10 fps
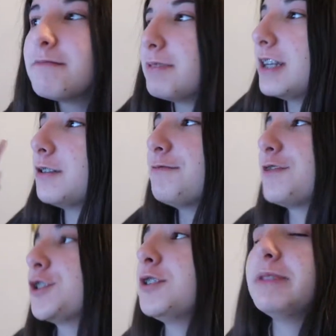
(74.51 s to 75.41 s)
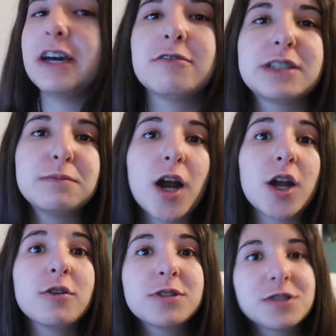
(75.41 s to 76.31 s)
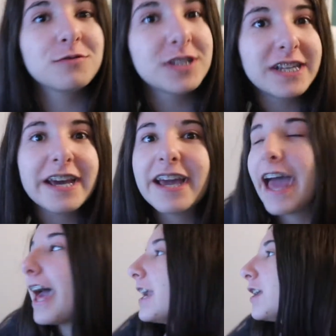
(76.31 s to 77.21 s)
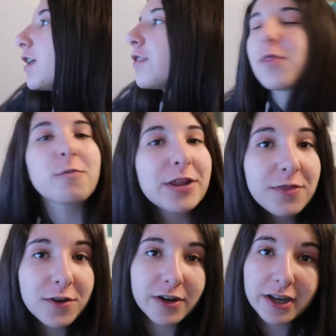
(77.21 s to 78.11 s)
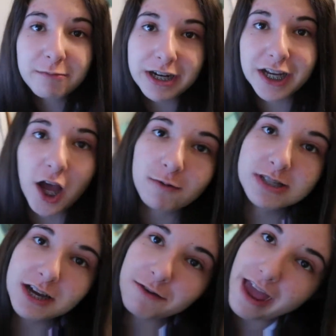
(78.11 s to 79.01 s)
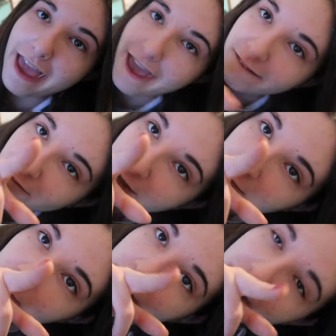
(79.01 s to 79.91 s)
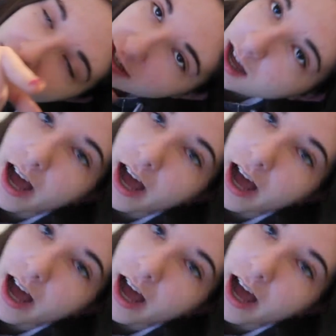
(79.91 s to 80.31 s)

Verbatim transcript: But it'll for sure be out tomorrow, Tuesday at 3.30 when it goes out every week.